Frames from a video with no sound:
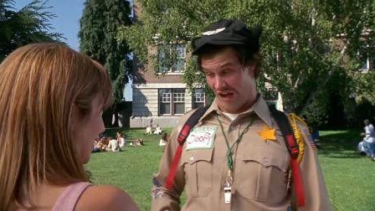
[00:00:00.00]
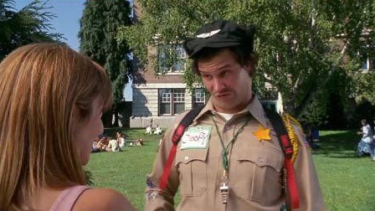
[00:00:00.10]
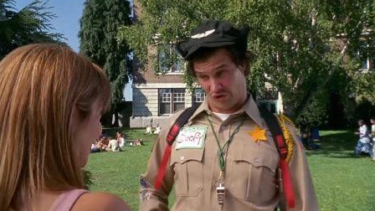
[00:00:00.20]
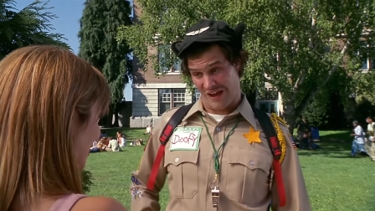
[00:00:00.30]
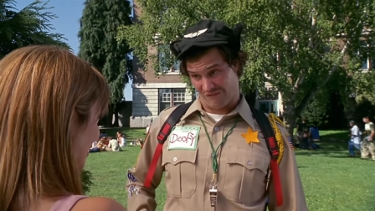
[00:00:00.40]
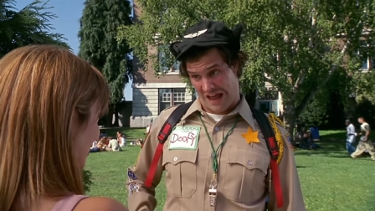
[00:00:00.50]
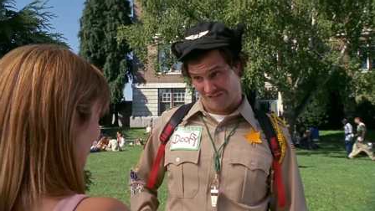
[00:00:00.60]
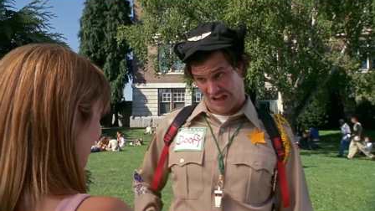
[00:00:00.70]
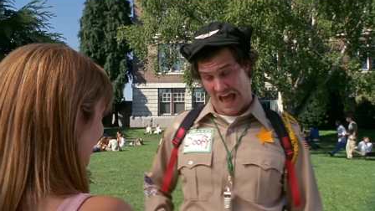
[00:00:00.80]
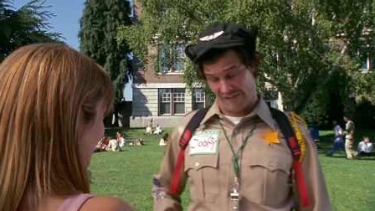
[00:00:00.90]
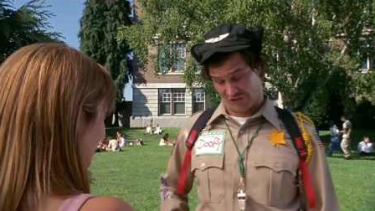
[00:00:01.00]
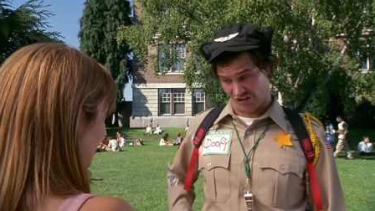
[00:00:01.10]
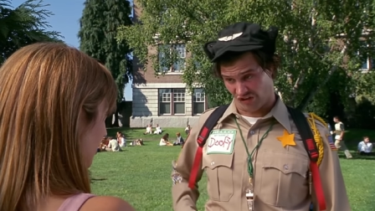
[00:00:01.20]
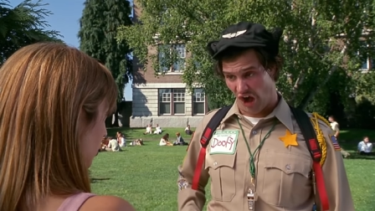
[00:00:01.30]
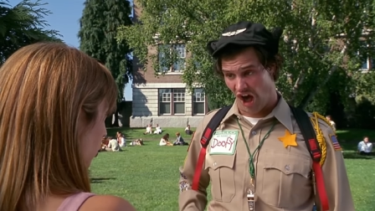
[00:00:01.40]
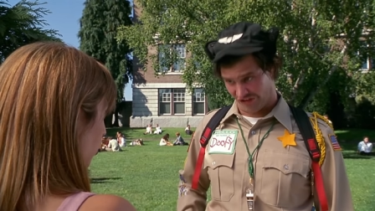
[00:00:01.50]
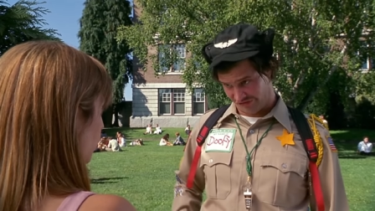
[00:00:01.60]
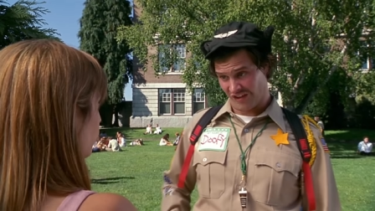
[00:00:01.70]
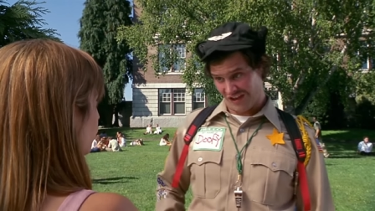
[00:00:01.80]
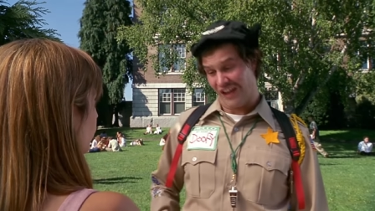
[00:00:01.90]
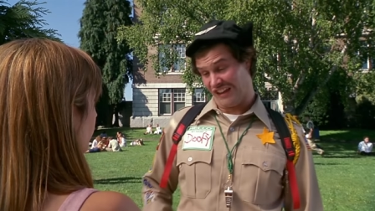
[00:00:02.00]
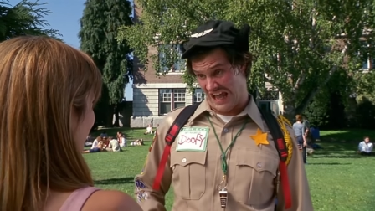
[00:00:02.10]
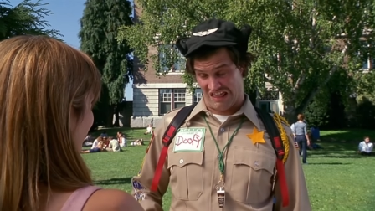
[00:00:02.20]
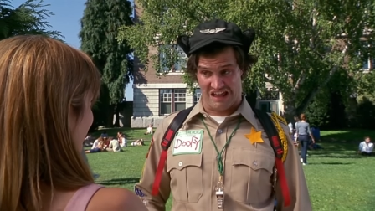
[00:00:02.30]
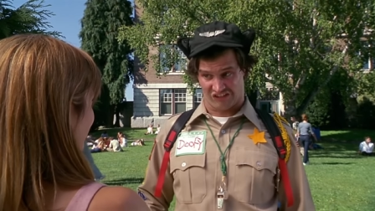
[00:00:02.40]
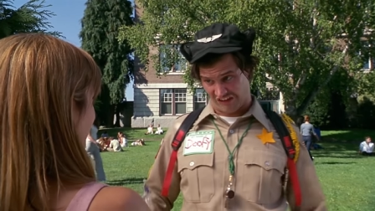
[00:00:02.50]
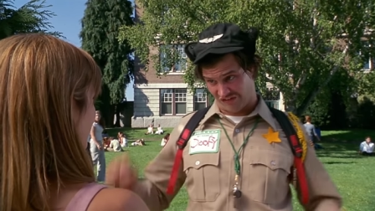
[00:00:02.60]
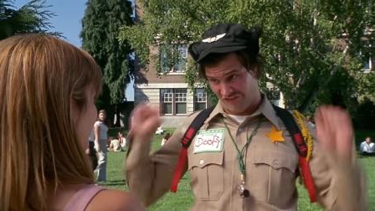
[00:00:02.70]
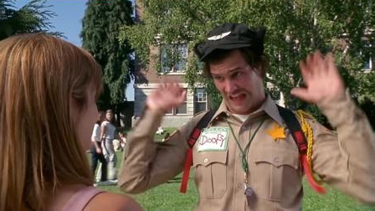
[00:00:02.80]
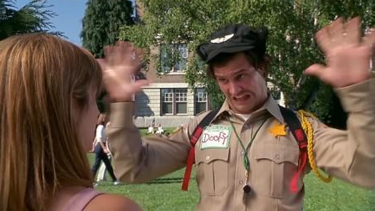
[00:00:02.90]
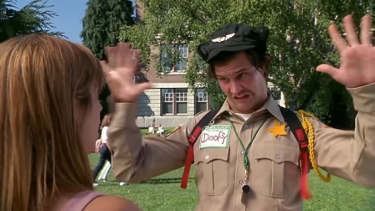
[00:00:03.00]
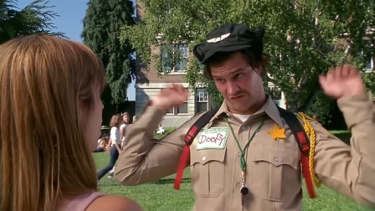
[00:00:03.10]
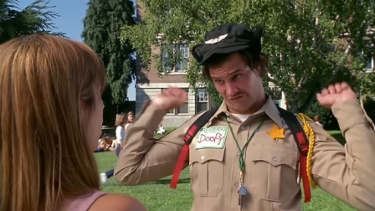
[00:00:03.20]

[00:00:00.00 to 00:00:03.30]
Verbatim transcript: No, I'm 25 and a half years old. Ooh. Yeah, that's just many.